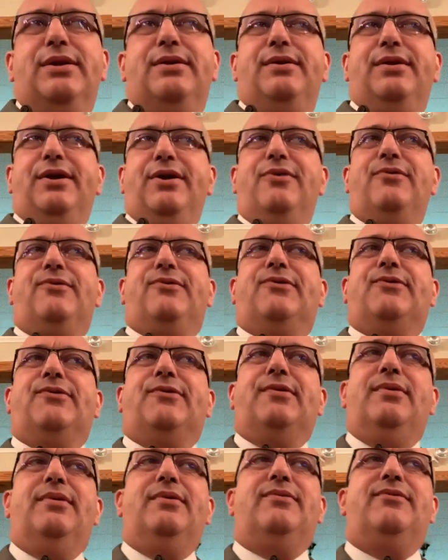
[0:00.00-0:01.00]
But
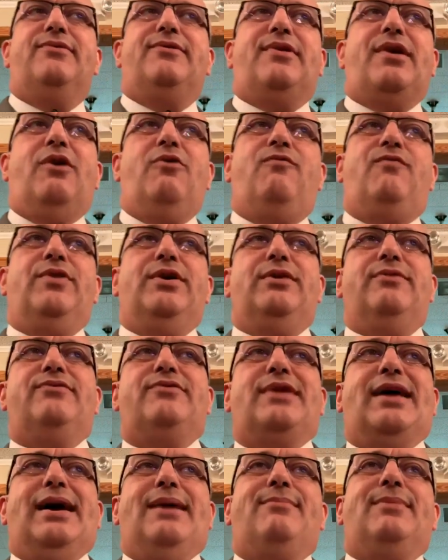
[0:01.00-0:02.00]
here's
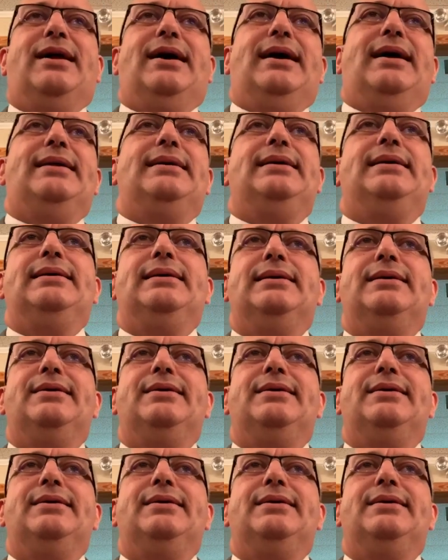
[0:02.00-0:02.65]
Schofield's timeline.